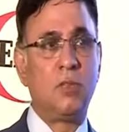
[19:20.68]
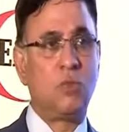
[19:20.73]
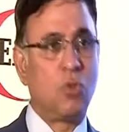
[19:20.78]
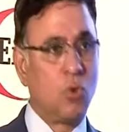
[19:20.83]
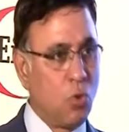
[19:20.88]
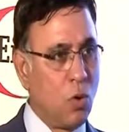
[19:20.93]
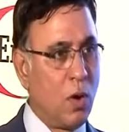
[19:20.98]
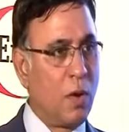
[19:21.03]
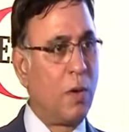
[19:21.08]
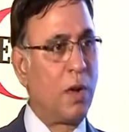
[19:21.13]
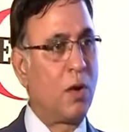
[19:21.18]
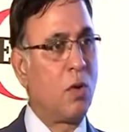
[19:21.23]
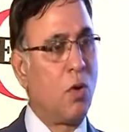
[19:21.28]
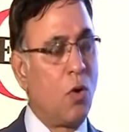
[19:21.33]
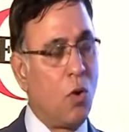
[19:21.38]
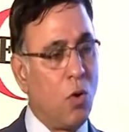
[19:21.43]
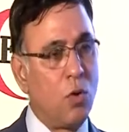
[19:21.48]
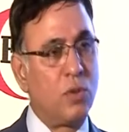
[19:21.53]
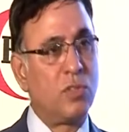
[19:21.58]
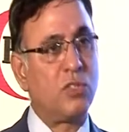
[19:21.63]
Through our
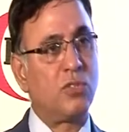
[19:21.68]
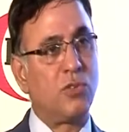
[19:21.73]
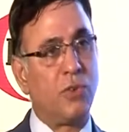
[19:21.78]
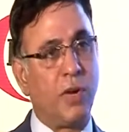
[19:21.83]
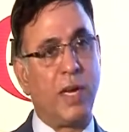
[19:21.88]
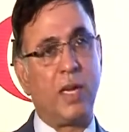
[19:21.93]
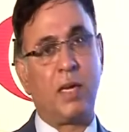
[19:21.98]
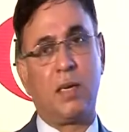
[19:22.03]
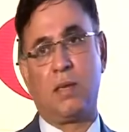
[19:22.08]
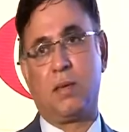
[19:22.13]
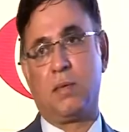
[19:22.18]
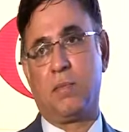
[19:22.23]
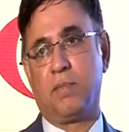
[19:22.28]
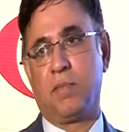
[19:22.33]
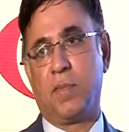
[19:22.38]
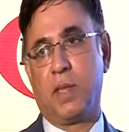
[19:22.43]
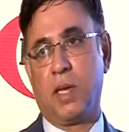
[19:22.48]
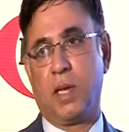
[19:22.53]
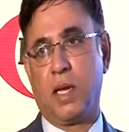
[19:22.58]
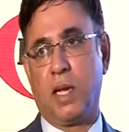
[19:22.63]
own strict
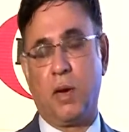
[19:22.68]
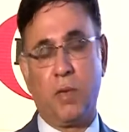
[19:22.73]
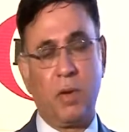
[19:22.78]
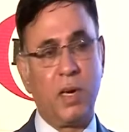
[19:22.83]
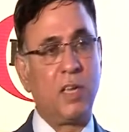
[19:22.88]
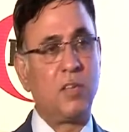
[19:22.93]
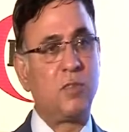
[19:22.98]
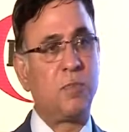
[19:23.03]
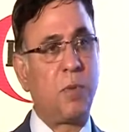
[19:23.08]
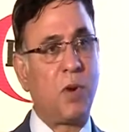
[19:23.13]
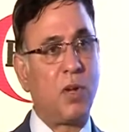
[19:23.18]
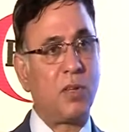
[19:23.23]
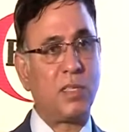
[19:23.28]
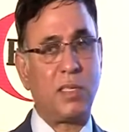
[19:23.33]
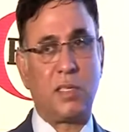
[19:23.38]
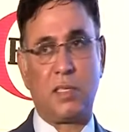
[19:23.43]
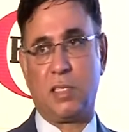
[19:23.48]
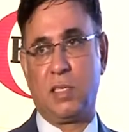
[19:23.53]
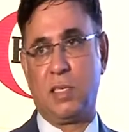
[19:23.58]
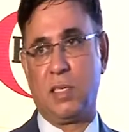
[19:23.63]
governance
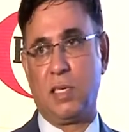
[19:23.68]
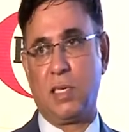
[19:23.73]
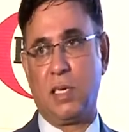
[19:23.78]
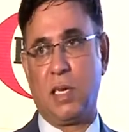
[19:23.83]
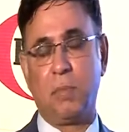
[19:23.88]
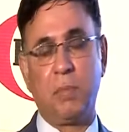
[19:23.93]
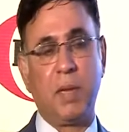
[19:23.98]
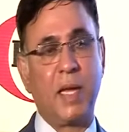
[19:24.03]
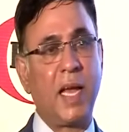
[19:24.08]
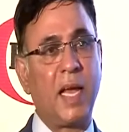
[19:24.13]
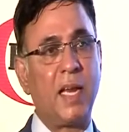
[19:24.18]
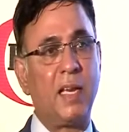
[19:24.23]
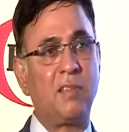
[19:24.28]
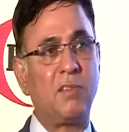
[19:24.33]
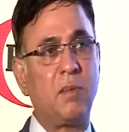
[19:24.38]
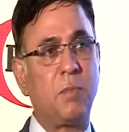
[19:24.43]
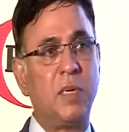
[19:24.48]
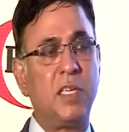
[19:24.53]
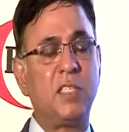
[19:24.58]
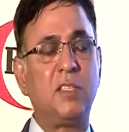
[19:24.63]
process and
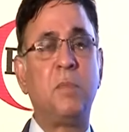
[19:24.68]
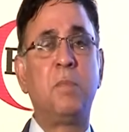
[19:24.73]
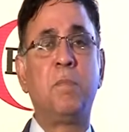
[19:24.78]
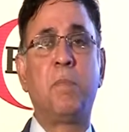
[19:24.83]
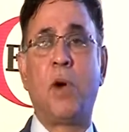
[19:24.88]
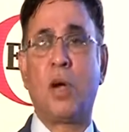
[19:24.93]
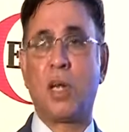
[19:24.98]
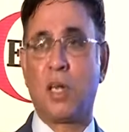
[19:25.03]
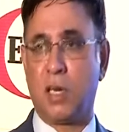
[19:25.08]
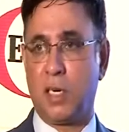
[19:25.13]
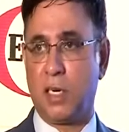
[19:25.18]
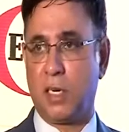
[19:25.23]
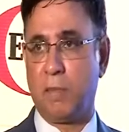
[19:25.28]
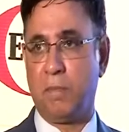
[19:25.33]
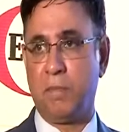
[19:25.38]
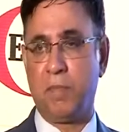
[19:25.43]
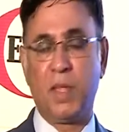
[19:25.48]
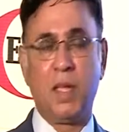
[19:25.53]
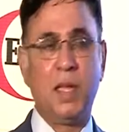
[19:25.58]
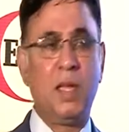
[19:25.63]
mechanism, it's important
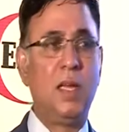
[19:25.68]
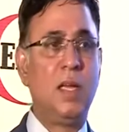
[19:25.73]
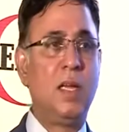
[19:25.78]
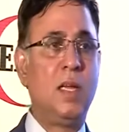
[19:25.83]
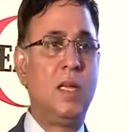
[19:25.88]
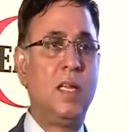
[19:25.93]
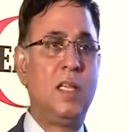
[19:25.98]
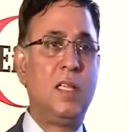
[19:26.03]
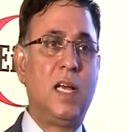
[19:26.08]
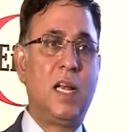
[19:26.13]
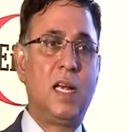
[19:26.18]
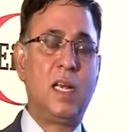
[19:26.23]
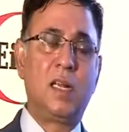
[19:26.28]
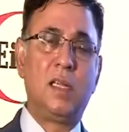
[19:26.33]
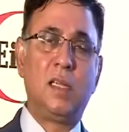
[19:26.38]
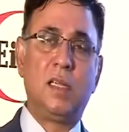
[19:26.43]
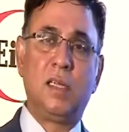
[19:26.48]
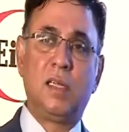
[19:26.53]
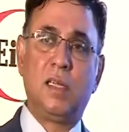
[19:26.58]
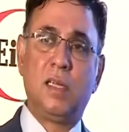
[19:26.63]

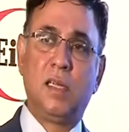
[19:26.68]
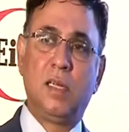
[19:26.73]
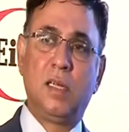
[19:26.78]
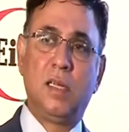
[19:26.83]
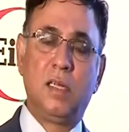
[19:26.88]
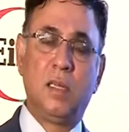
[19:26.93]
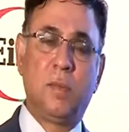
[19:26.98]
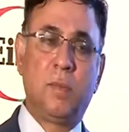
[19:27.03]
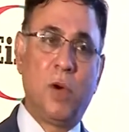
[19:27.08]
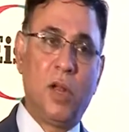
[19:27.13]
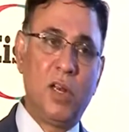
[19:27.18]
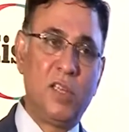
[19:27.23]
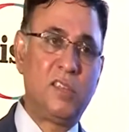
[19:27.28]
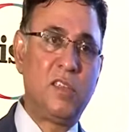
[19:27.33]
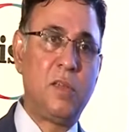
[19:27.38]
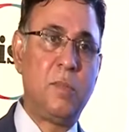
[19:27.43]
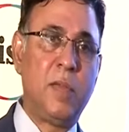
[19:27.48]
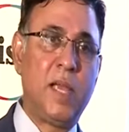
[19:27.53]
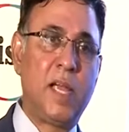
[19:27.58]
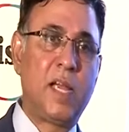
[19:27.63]
that the
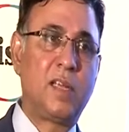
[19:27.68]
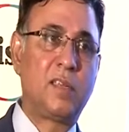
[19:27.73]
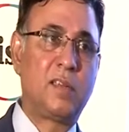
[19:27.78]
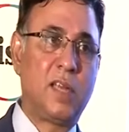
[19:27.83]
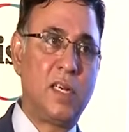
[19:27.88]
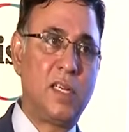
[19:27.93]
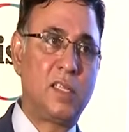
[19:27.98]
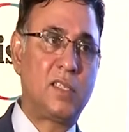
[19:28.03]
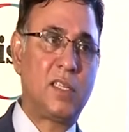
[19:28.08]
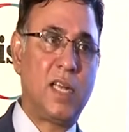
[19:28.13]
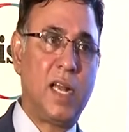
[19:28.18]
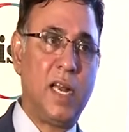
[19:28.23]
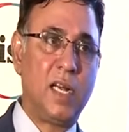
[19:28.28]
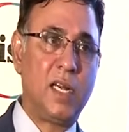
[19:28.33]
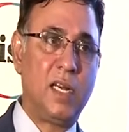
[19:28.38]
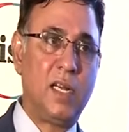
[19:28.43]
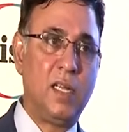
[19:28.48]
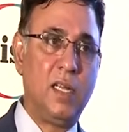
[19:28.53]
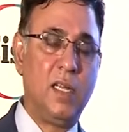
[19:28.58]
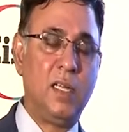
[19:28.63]
policymakers
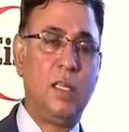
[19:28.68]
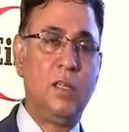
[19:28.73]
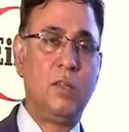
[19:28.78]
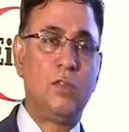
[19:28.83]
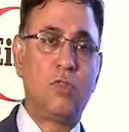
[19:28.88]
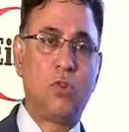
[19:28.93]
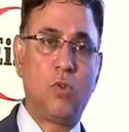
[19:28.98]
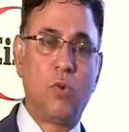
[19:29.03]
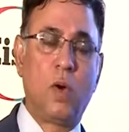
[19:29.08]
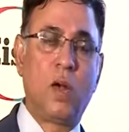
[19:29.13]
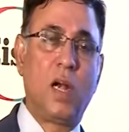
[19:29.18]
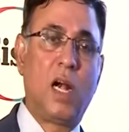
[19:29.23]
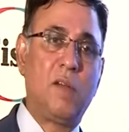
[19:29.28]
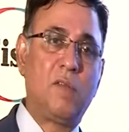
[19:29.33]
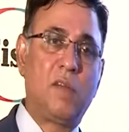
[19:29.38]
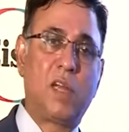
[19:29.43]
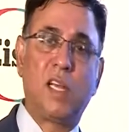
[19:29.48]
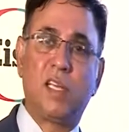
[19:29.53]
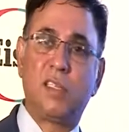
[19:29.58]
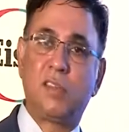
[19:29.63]
understand through our
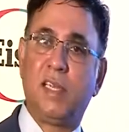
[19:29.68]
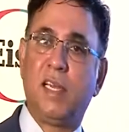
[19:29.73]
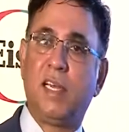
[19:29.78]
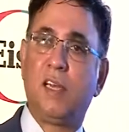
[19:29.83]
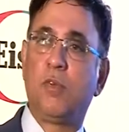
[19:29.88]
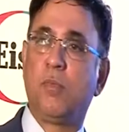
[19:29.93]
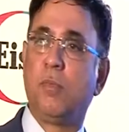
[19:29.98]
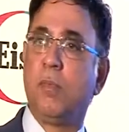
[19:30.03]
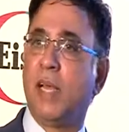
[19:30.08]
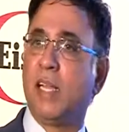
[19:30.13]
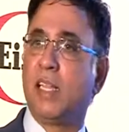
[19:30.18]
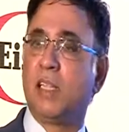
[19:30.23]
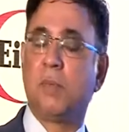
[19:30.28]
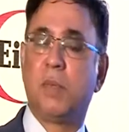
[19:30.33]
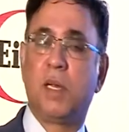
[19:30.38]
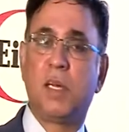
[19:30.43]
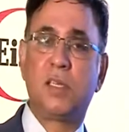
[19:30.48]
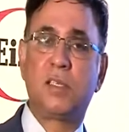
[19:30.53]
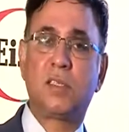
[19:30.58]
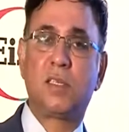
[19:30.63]
advocacy to make
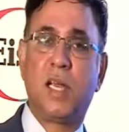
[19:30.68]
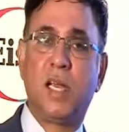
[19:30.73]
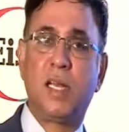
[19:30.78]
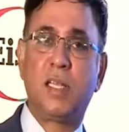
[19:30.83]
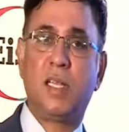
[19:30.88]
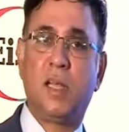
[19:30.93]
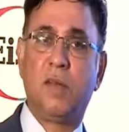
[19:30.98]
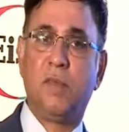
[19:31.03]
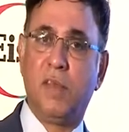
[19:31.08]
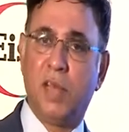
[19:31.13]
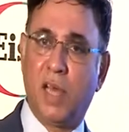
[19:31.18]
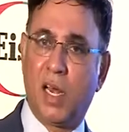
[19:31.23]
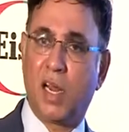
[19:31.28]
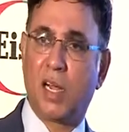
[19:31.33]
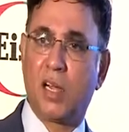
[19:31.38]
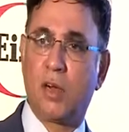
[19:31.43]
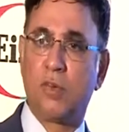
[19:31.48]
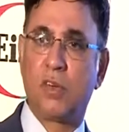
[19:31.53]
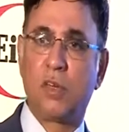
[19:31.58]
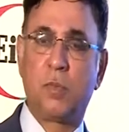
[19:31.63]
them understand that we are
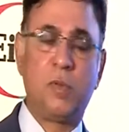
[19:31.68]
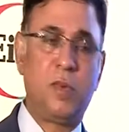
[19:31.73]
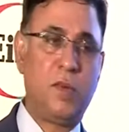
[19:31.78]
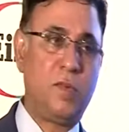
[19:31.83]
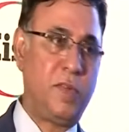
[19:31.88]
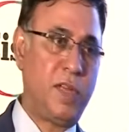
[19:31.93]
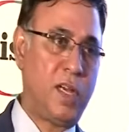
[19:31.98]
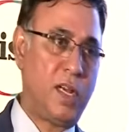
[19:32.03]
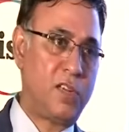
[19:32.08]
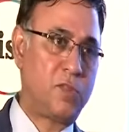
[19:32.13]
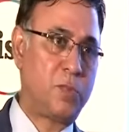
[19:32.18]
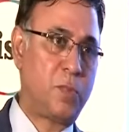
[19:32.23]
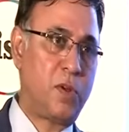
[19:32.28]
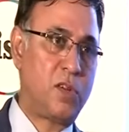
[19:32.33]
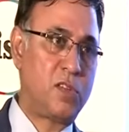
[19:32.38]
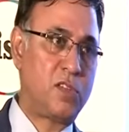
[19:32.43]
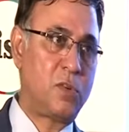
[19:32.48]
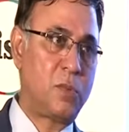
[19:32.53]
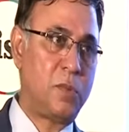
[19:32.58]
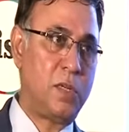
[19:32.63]
accountable, we are
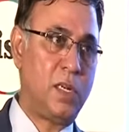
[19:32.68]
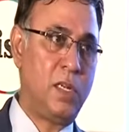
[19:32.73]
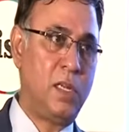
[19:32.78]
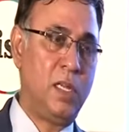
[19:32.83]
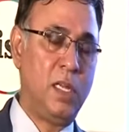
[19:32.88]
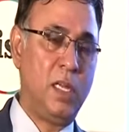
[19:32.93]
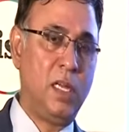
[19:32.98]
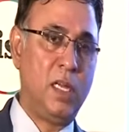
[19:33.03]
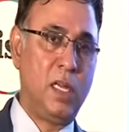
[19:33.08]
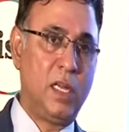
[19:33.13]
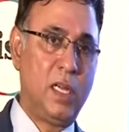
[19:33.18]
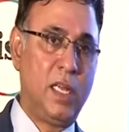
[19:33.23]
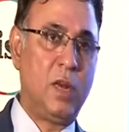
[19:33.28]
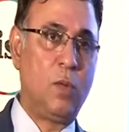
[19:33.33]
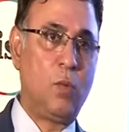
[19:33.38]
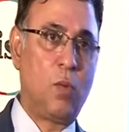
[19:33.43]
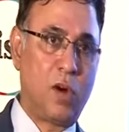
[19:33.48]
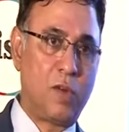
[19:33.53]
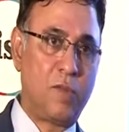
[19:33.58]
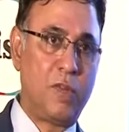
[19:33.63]
responsible
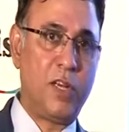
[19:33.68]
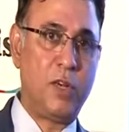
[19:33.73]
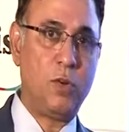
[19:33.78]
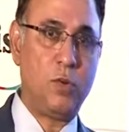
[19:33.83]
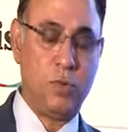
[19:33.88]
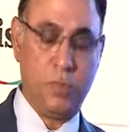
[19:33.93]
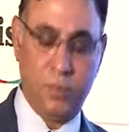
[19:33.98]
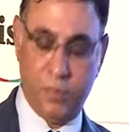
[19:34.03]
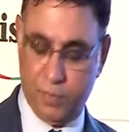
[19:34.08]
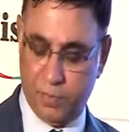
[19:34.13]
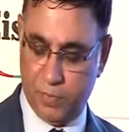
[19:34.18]
in what we do.